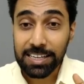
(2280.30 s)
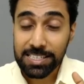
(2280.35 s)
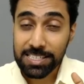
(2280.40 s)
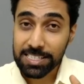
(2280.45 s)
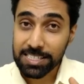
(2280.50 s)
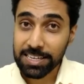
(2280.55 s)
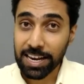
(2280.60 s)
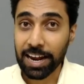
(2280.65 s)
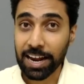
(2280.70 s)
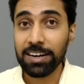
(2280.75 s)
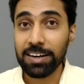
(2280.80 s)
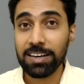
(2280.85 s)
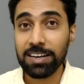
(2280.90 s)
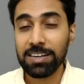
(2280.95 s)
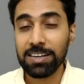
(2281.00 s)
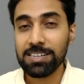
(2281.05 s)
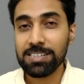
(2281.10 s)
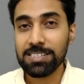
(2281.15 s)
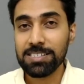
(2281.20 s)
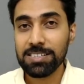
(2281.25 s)

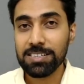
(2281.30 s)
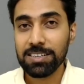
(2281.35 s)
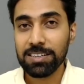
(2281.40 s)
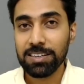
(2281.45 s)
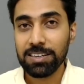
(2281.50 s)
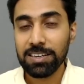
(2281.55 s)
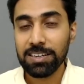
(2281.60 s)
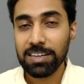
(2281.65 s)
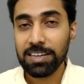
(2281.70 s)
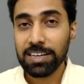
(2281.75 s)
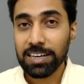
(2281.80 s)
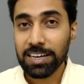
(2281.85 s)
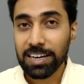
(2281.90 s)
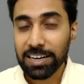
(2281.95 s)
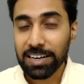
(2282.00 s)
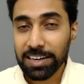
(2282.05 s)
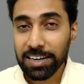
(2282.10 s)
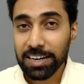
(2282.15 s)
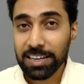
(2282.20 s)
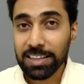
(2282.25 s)
standards?
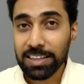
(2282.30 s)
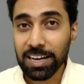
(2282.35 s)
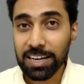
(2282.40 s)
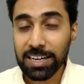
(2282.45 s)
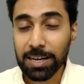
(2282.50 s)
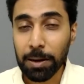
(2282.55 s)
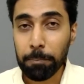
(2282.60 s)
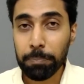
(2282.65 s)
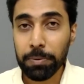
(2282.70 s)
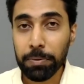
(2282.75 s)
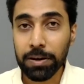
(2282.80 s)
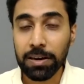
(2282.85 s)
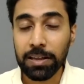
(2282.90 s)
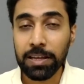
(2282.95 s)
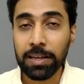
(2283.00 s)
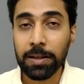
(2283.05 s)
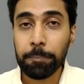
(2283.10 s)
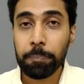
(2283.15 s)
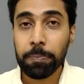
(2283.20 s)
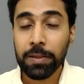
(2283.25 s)
Did the
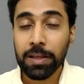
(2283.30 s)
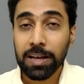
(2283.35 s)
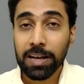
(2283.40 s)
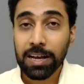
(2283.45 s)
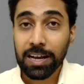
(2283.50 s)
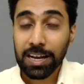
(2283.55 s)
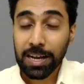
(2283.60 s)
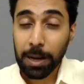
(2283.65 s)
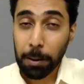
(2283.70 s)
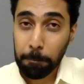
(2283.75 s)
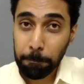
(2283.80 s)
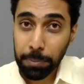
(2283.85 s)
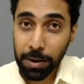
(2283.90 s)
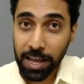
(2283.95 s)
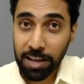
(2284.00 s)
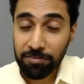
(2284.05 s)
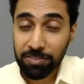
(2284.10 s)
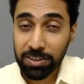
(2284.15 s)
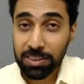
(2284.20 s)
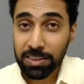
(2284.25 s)
company
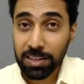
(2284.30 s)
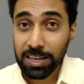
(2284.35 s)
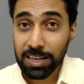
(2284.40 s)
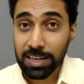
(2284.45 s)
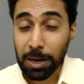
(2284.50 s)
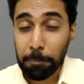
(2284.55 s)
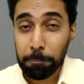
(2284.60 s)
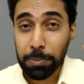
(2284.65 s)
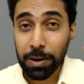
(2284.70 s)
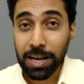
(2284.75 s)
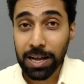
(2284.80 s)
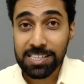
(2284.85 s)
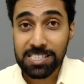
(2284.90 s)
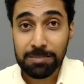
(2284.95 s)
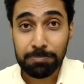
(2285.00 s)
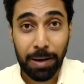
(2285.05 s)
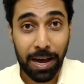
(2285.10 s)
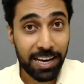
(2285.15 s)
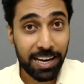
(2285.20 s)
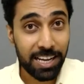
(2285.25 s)
comply with the compliance
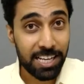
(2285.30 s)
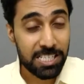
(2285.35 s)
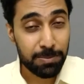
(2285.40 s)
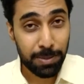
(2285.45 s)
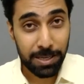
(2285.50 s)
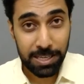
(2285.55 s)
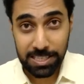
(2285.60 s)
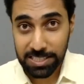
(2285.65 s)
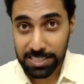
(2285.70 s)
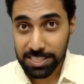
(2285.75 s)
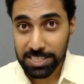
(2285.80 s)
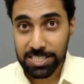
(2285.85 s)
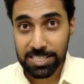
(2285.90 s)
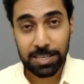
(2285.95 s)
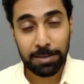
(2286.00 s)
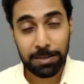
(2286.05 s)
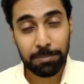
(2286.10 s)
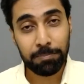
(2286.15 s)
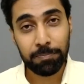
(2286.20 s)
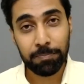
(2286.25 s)
management
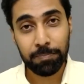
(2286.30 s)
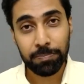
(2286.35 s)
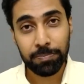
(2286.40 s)
system?